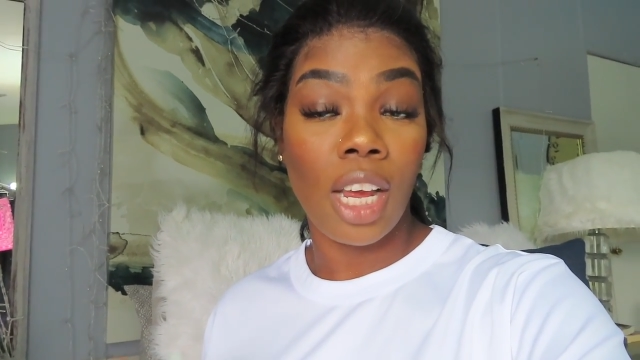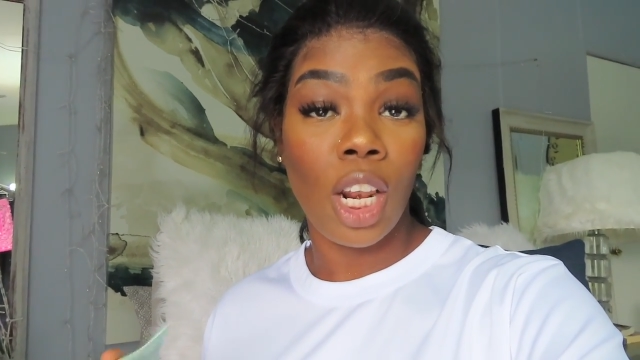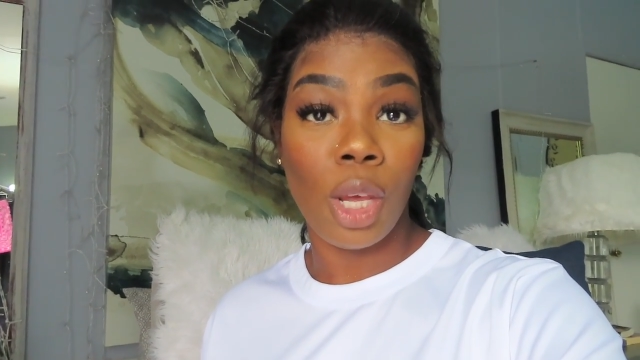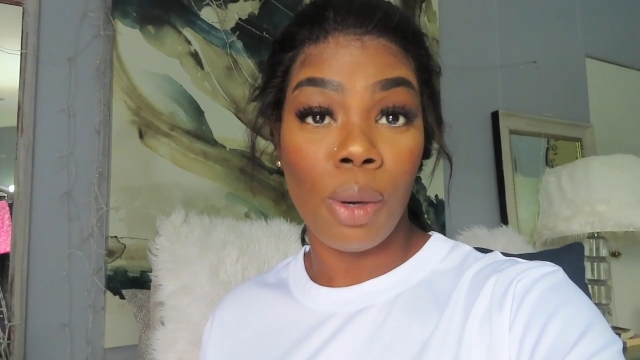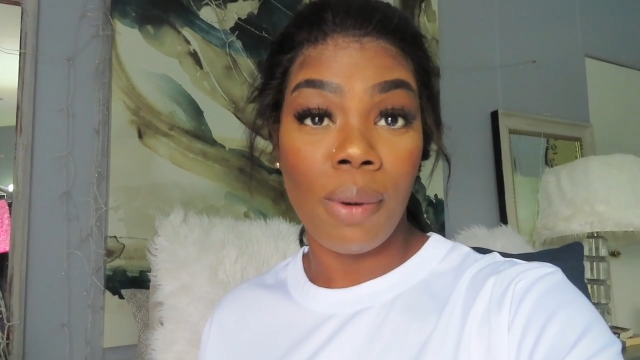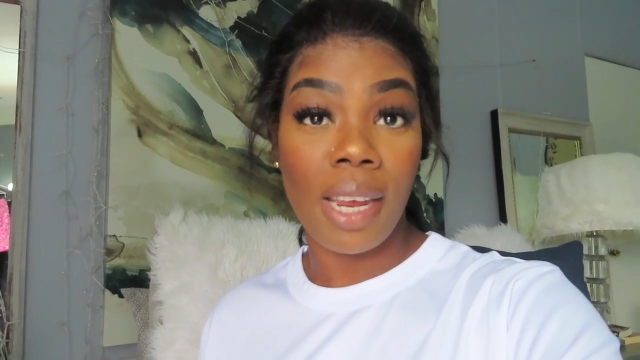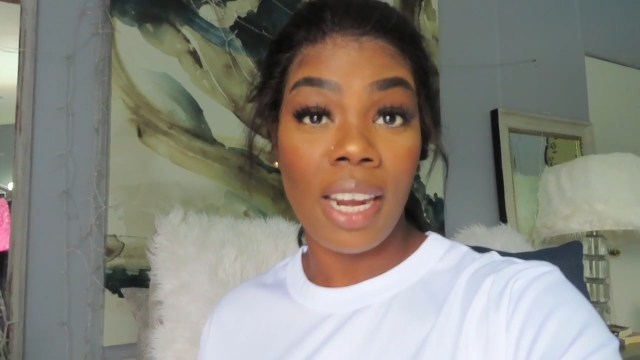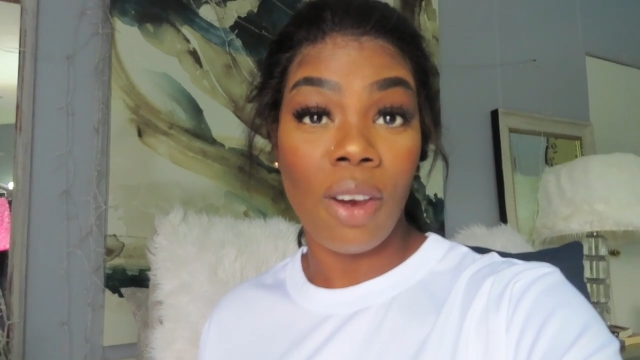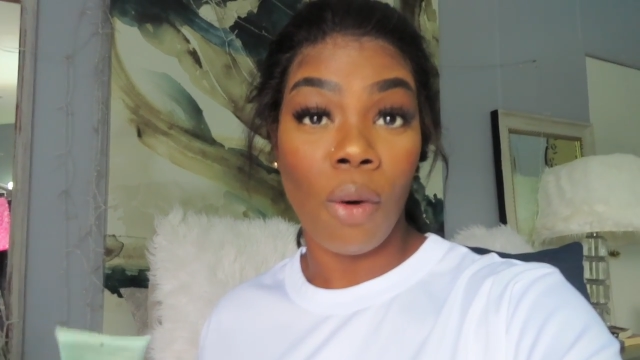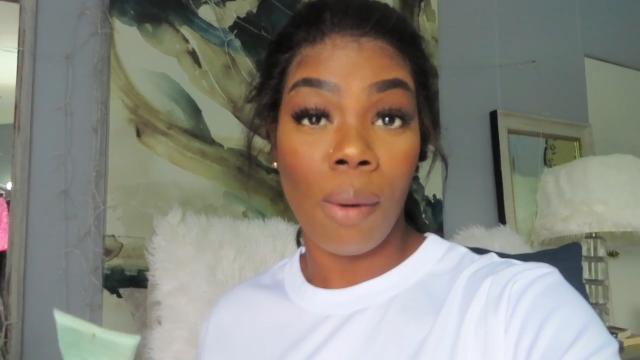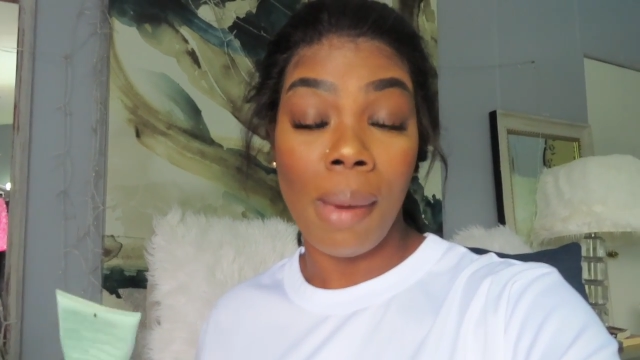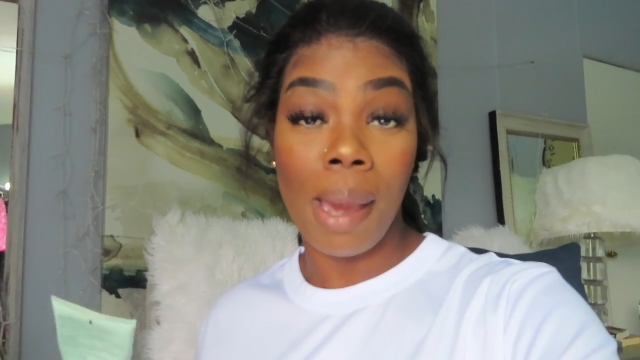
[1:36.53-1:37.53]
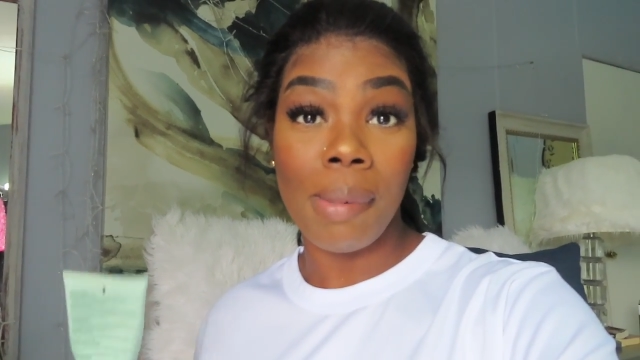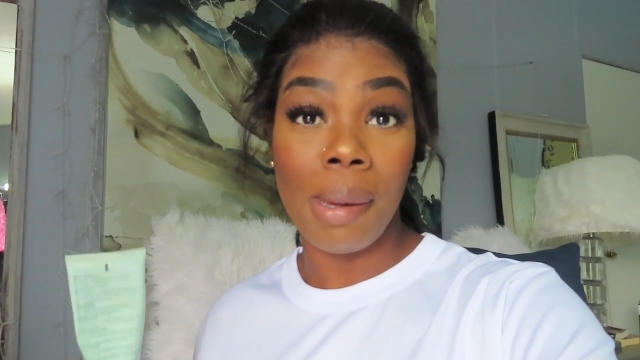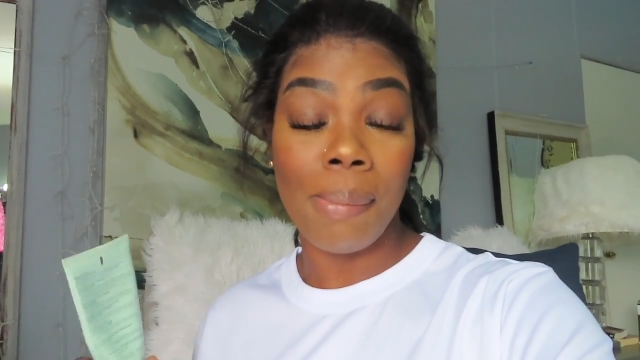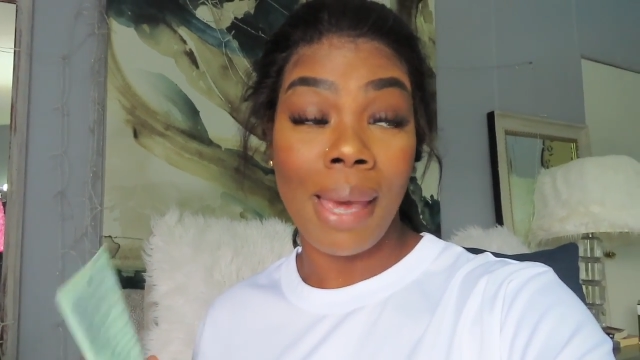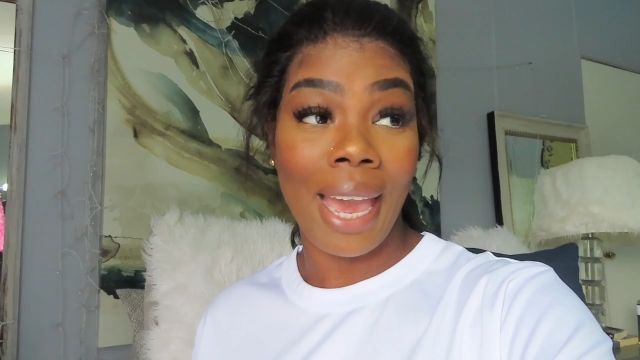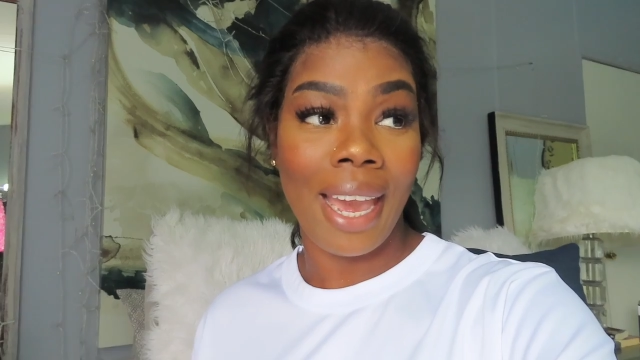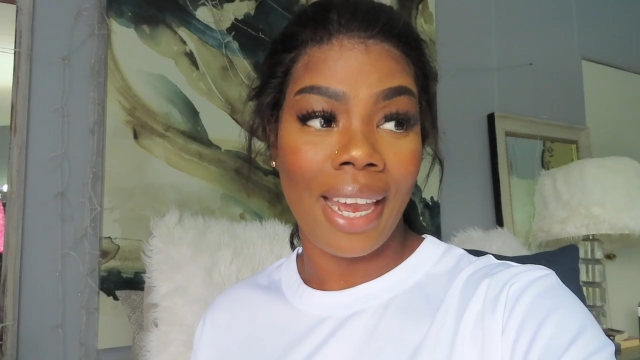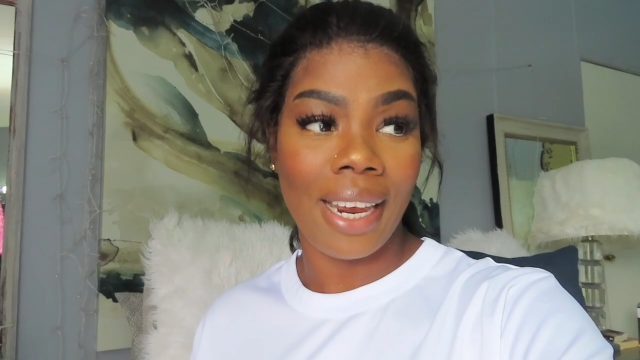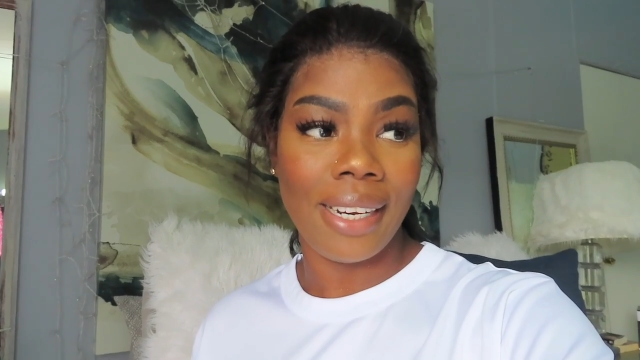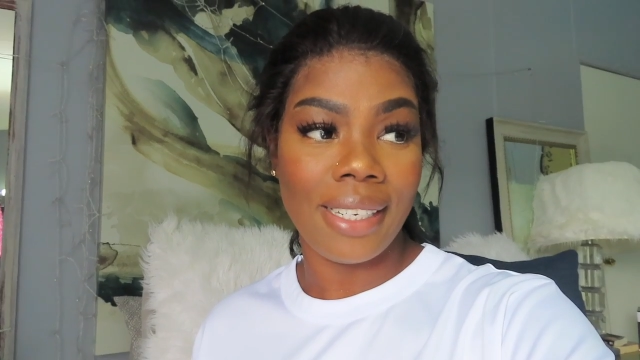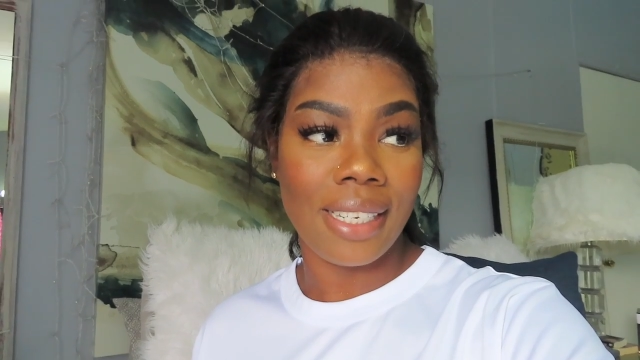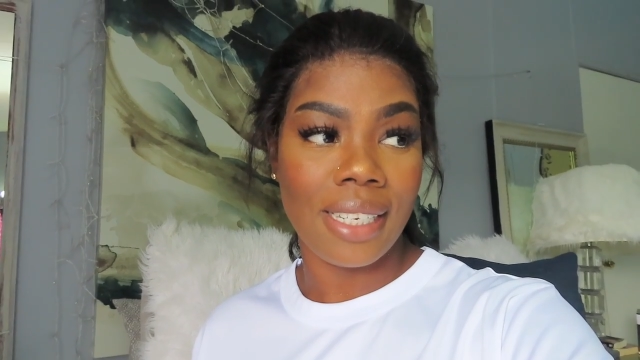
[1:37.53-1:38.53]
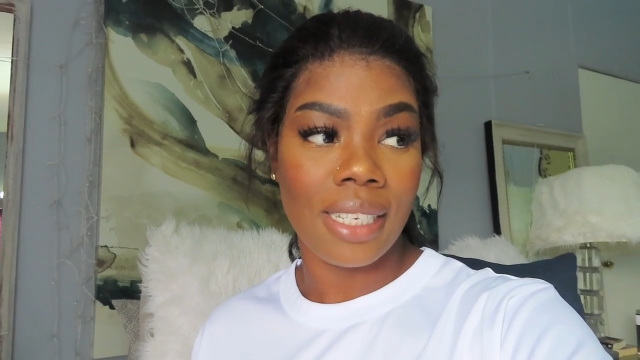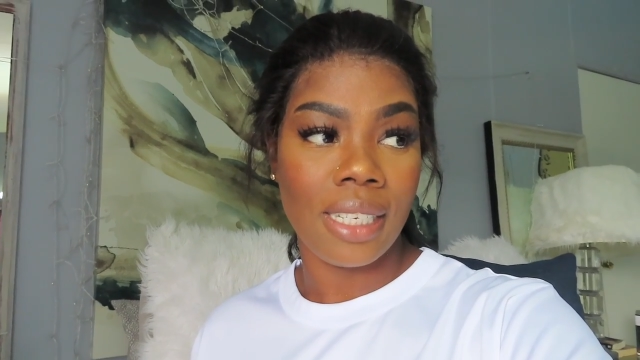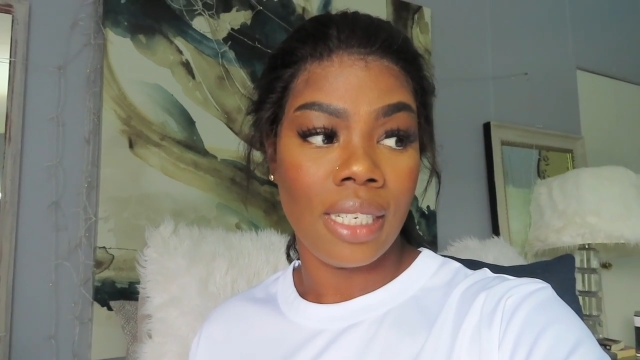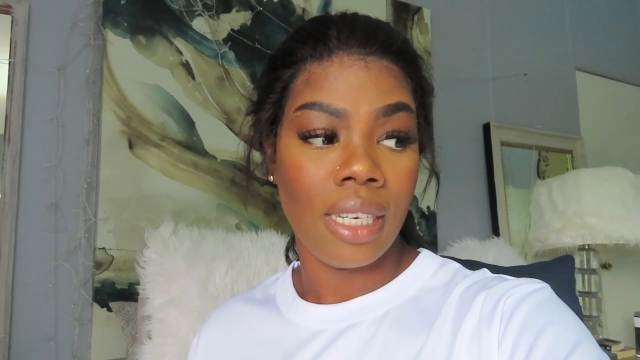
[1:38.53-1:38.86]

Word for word: glue in it or maybe paint?